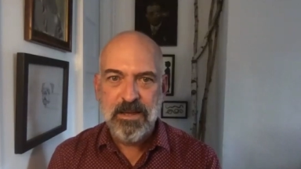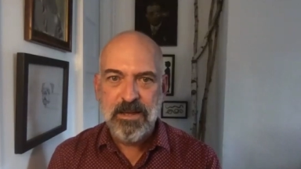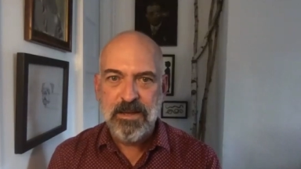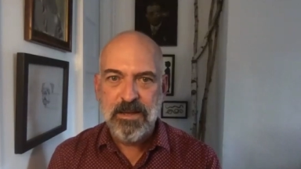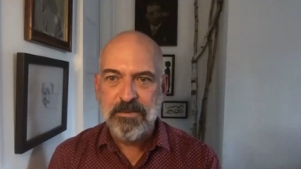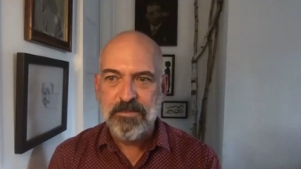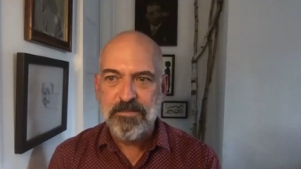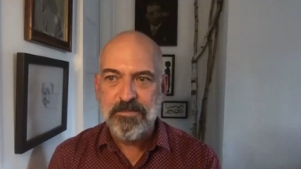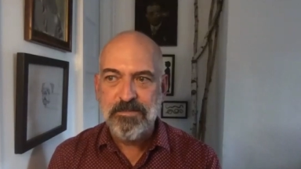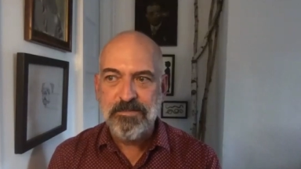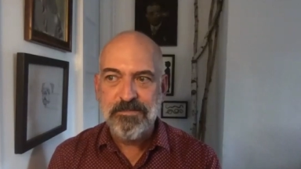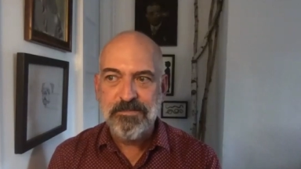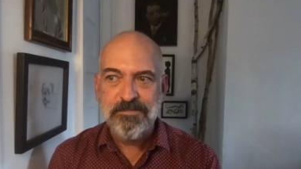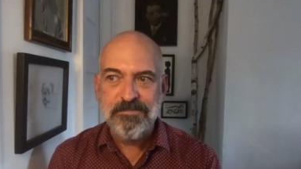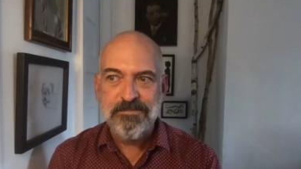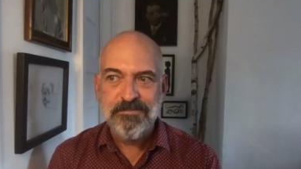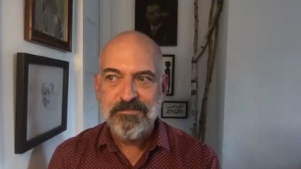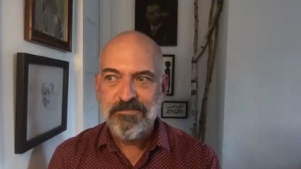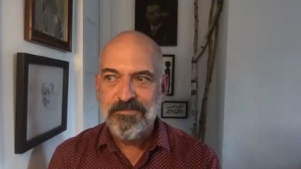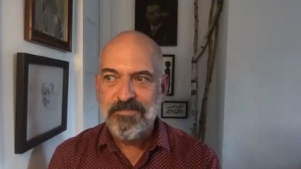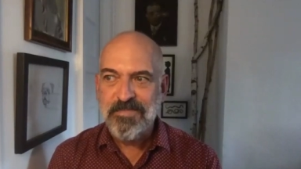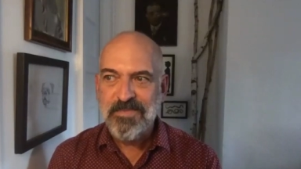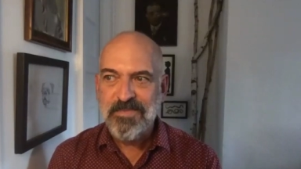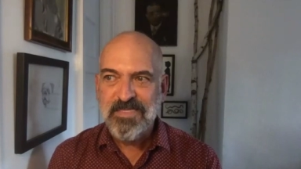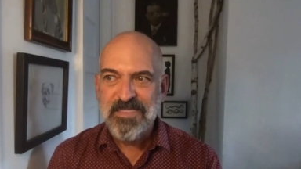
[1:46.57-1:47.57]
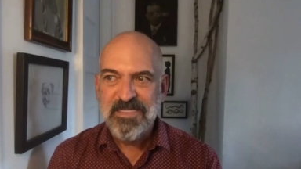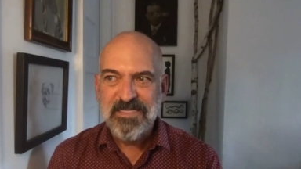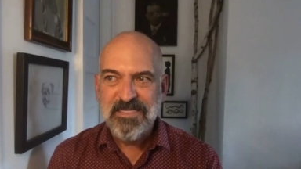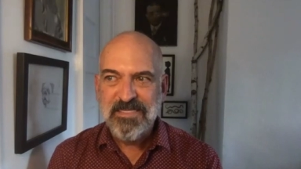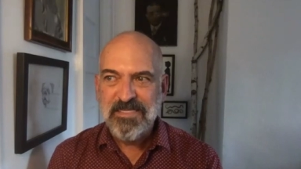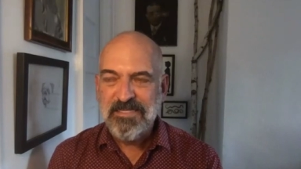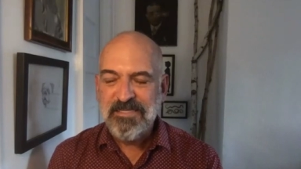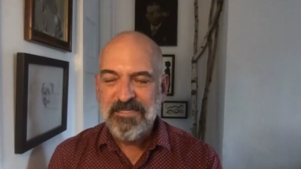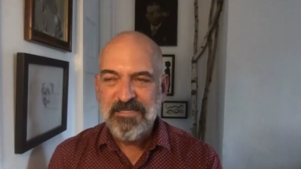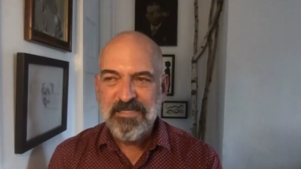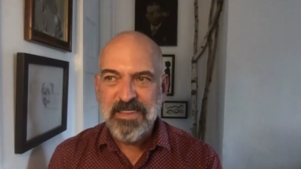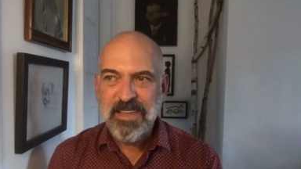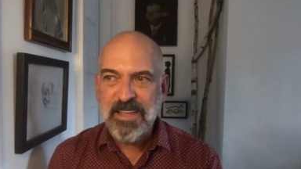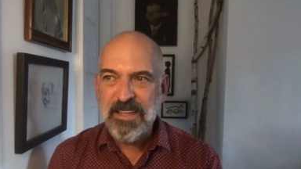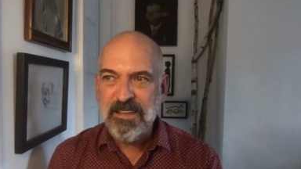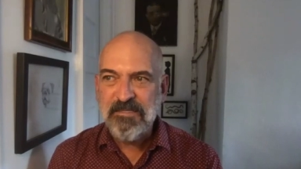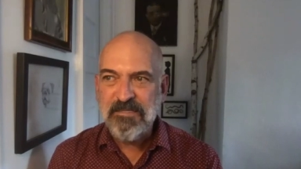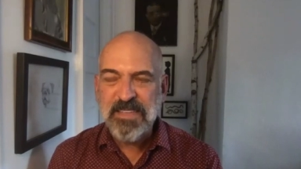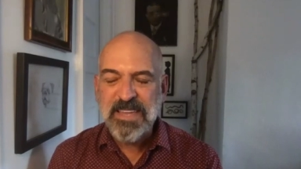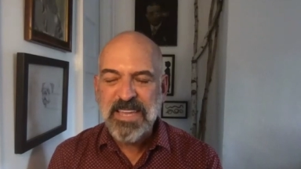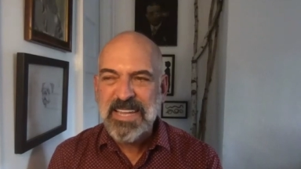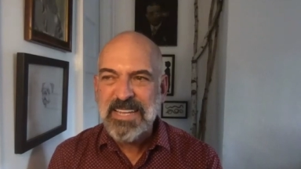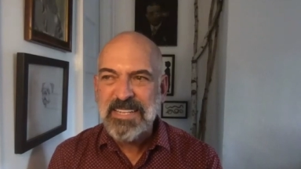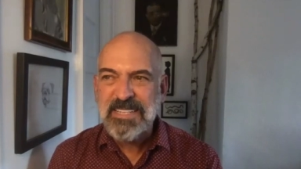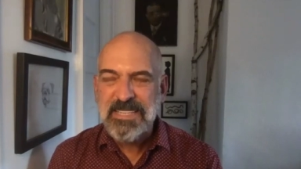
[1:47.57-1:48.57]
Um, you know,
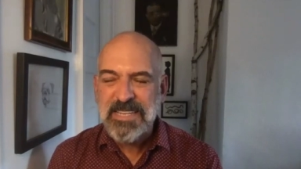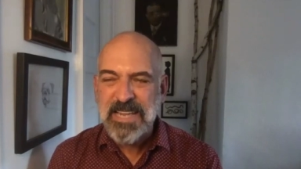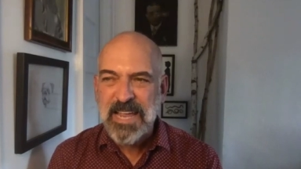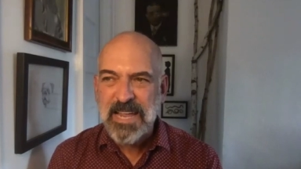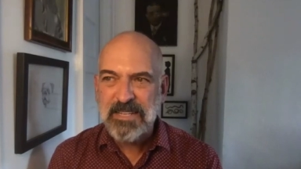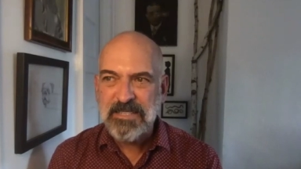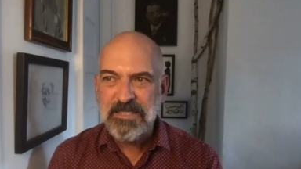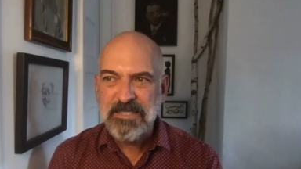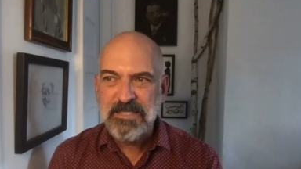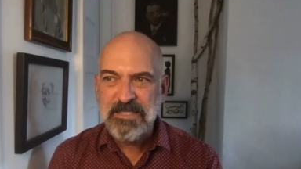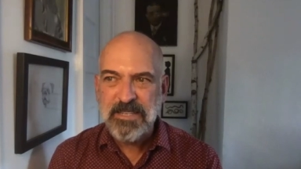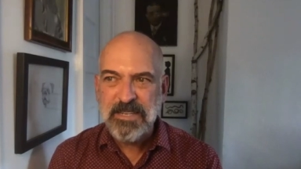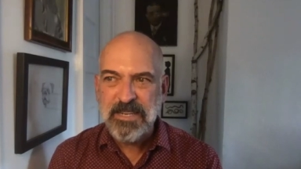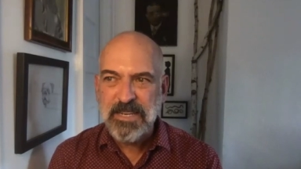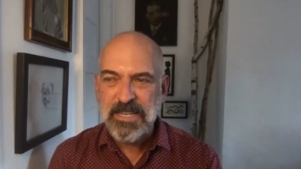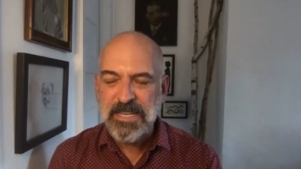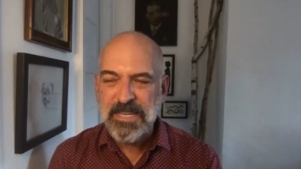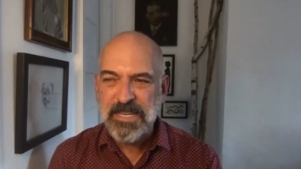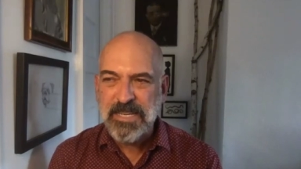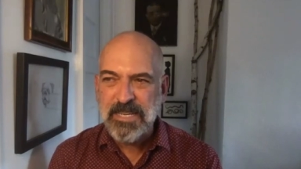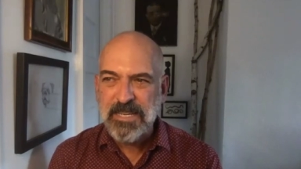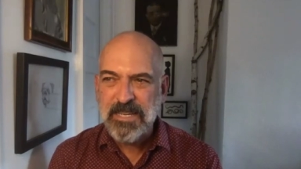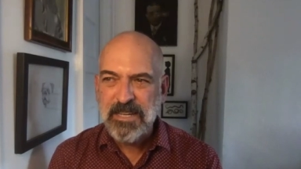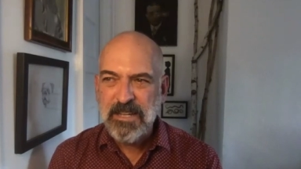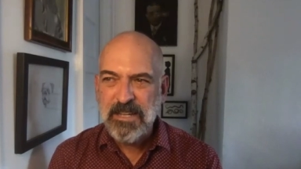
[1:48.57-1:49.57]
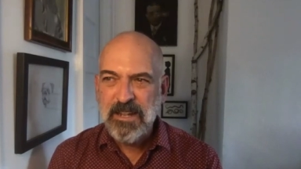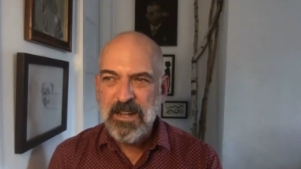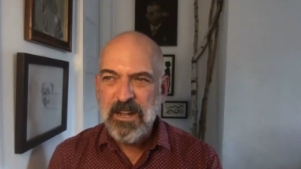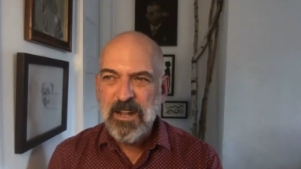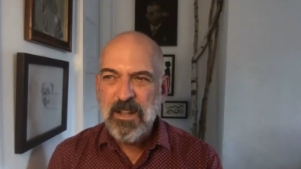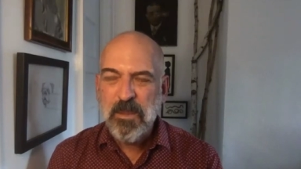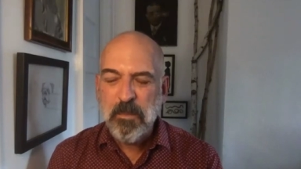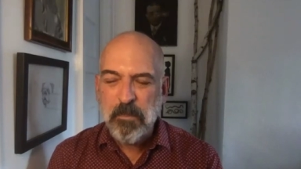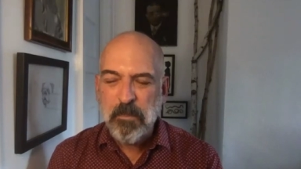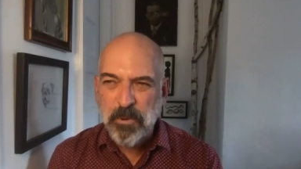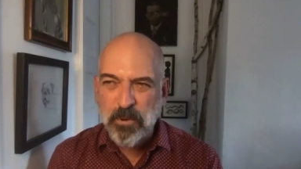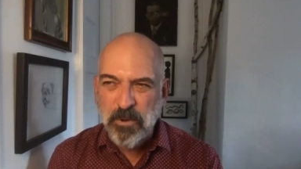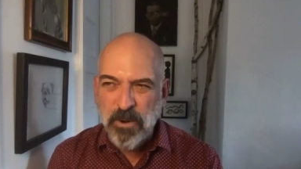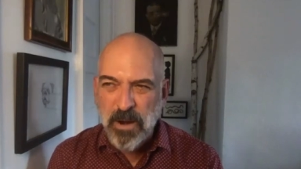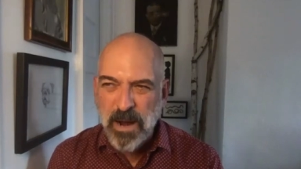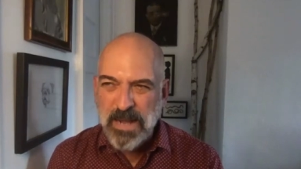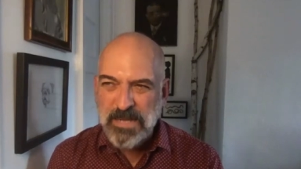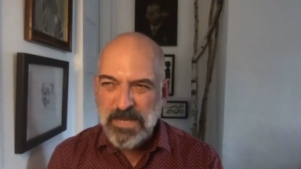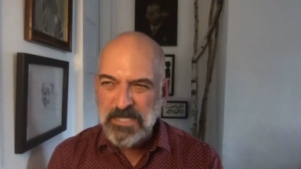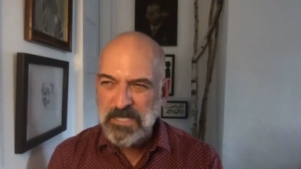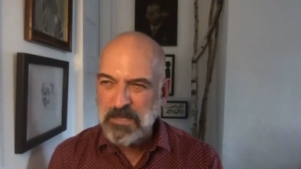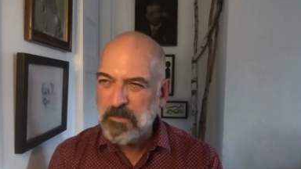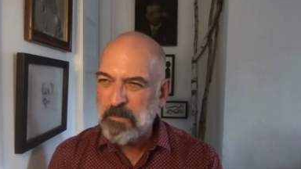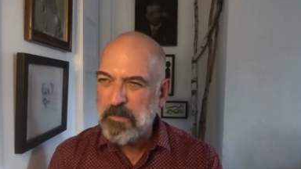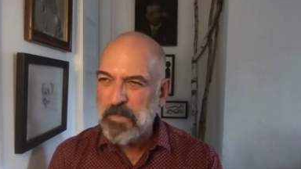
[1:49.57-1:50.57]
the intensity, the
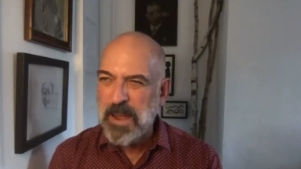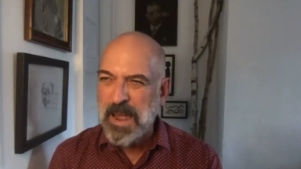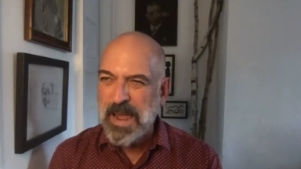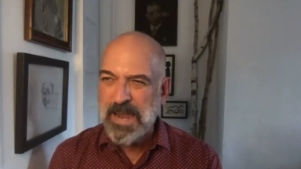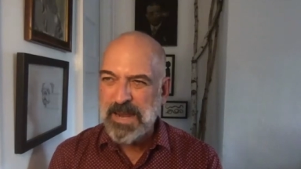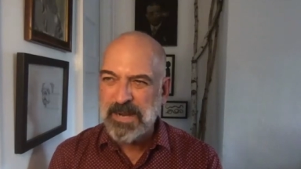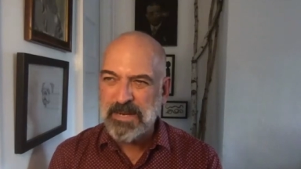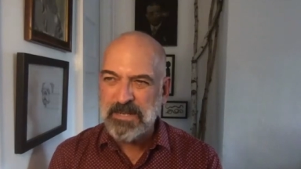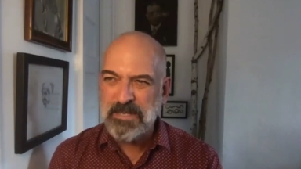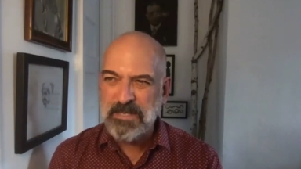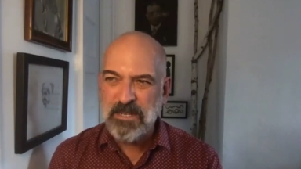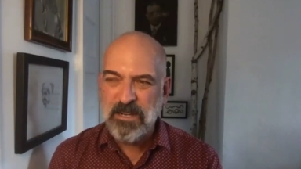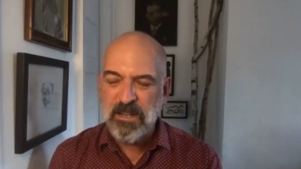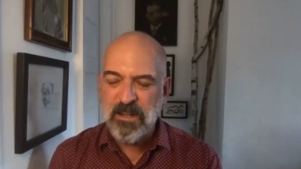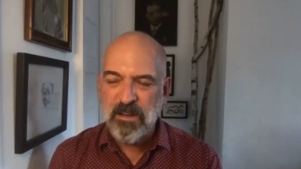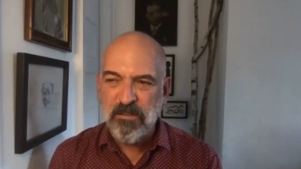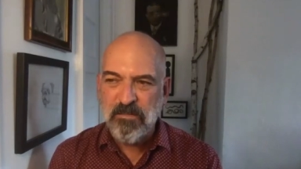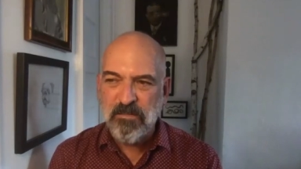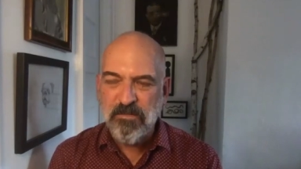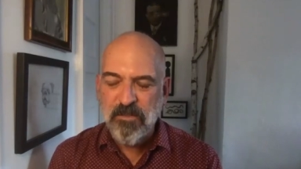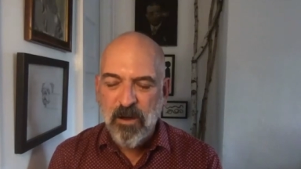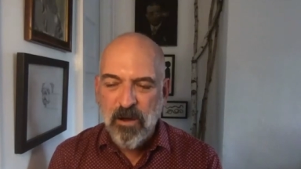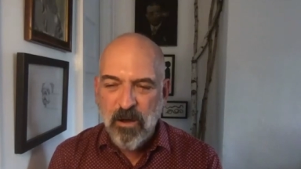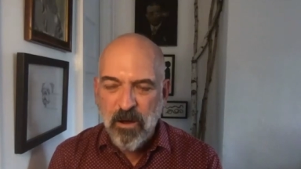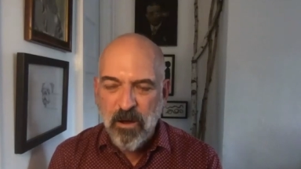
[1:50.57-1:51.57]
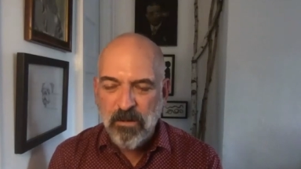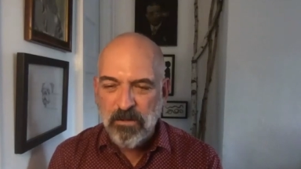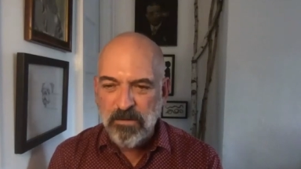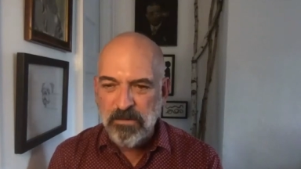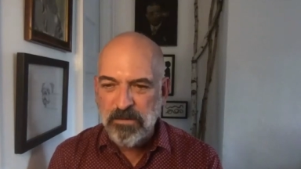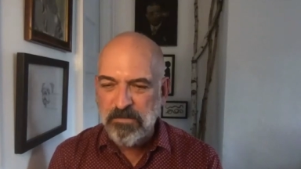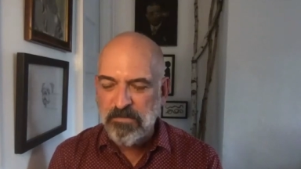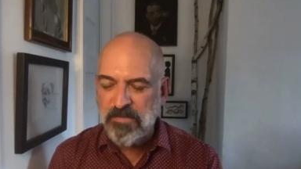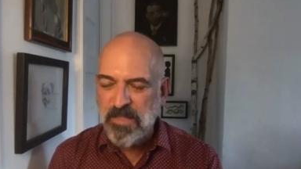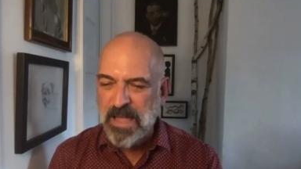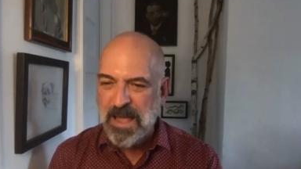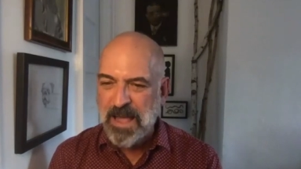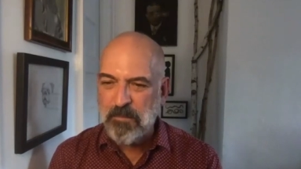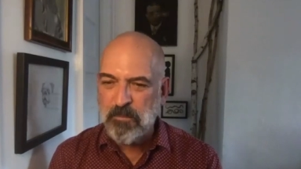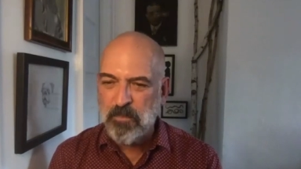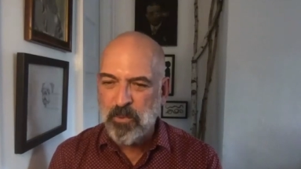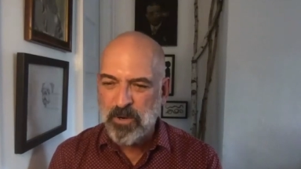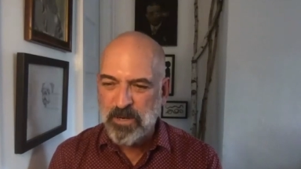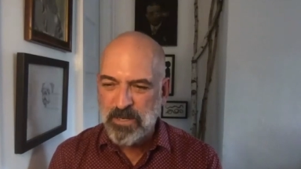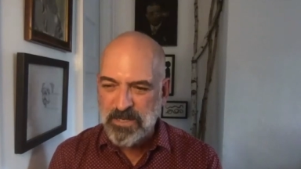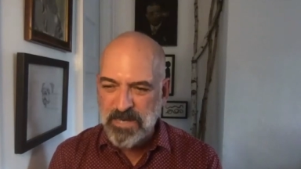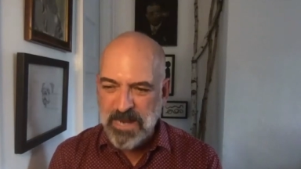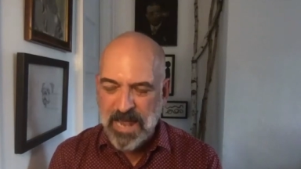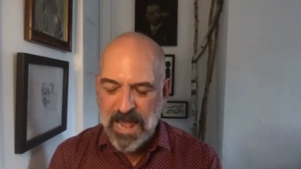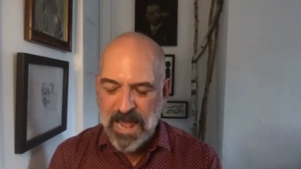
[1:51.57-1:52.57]
prospect of all of that
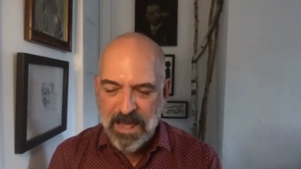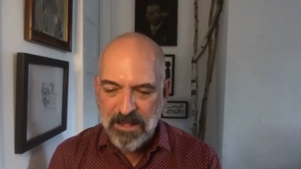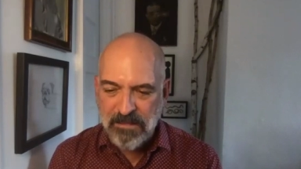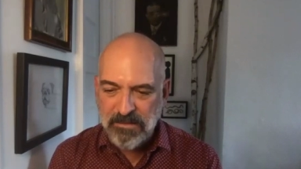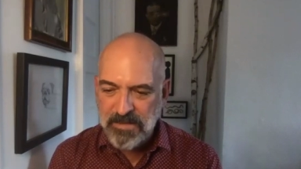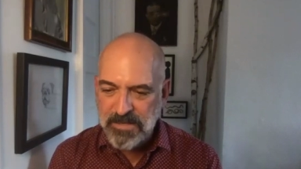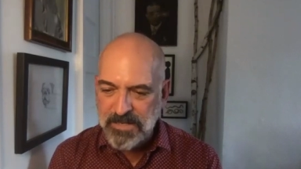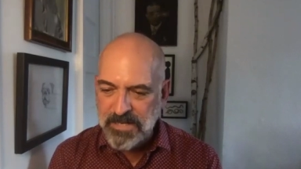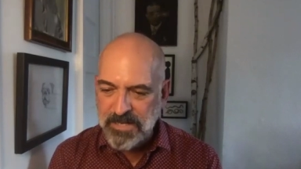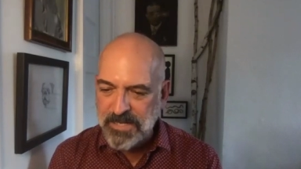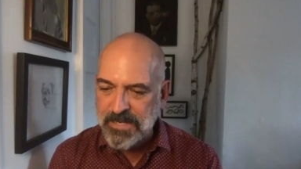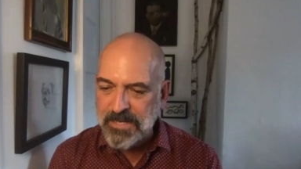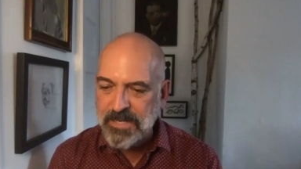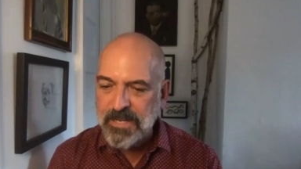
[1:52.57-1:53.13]
mortality